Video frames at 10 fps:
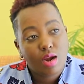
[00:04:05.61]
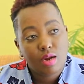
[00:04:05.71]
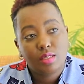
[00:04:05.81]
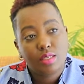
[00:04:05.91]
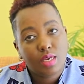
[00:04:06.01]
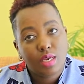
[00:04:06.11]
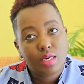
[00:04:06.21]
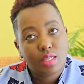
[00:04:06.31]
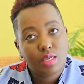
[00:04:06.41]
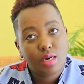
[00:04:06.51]
Is there
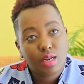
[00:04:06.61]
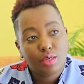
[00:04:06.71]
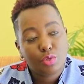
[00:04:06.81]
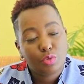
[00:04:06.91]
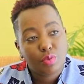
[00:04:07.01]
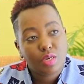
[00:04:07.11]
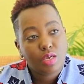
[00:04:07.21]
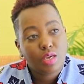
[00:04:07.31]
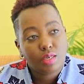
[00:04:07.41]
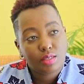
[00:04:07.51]
anything like too many
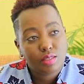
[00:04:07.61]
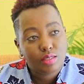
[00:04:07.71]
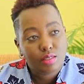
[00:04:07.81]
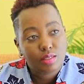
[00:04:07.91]
eggs?